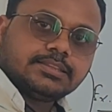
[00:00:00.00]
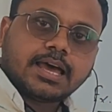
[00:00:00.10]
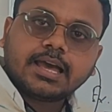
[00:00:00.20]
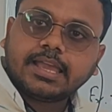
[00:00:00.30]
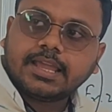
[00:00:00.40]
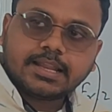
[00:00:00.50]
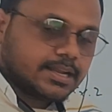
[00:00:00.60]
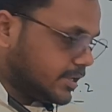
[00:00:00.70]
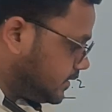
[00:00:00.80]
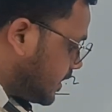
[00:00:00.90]

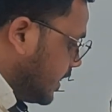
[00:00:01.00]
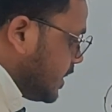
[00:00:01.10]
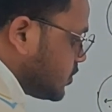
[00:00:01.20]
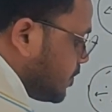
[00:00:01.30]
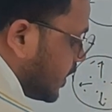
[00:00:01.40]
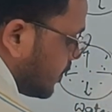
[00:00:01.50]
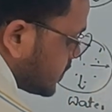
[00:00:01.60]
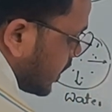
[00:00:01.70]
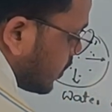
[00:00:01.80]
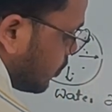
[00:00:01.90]
the radius of
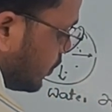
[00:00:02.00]
curvature,